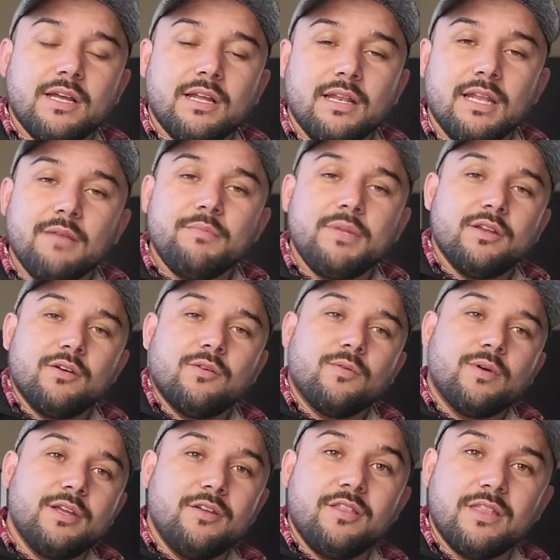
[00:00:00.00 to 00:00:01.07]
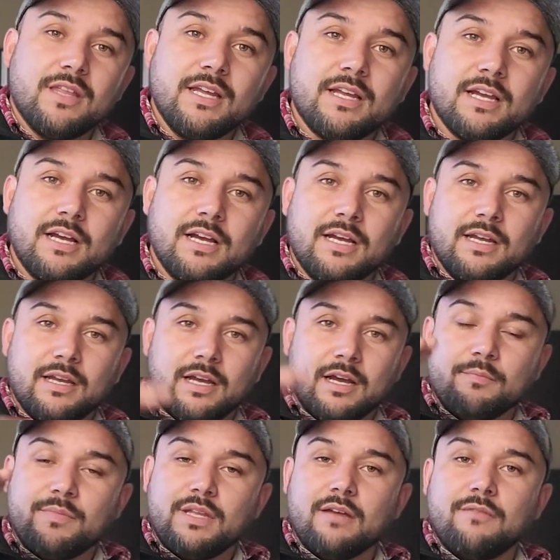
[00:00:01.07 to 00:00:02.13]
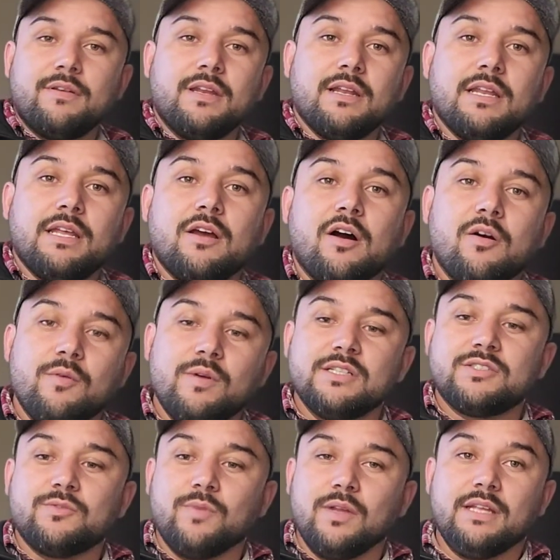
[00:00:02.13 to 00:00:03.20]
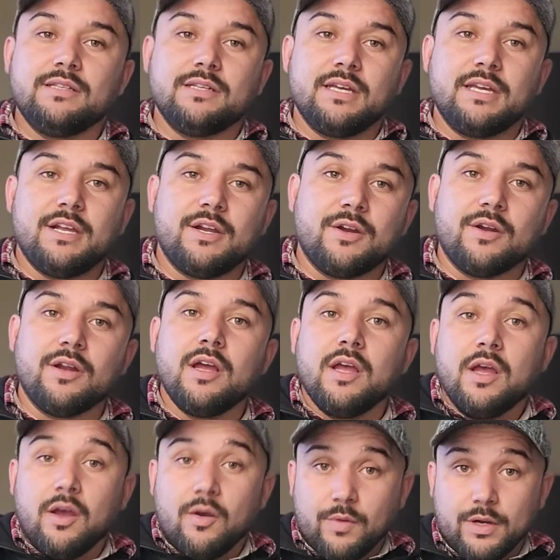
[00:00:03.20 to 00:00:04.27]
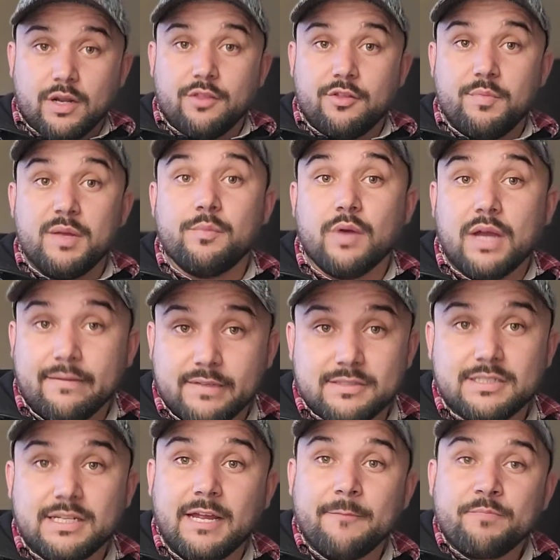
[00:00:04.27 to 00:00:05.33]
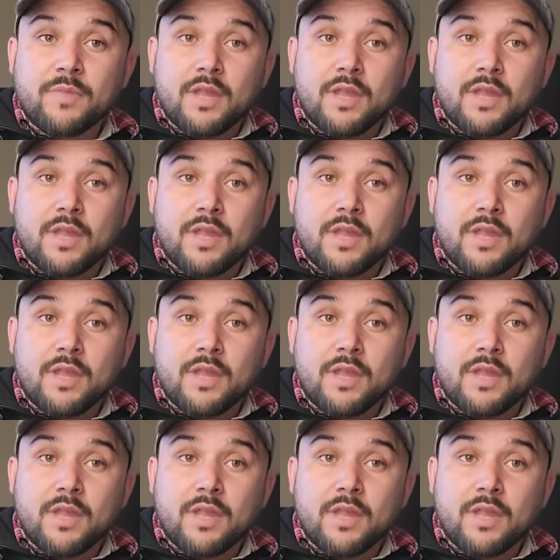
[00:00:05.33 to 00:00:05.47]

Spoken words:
Let me know what you think. I'm definitely always willing to hear what other people have to say.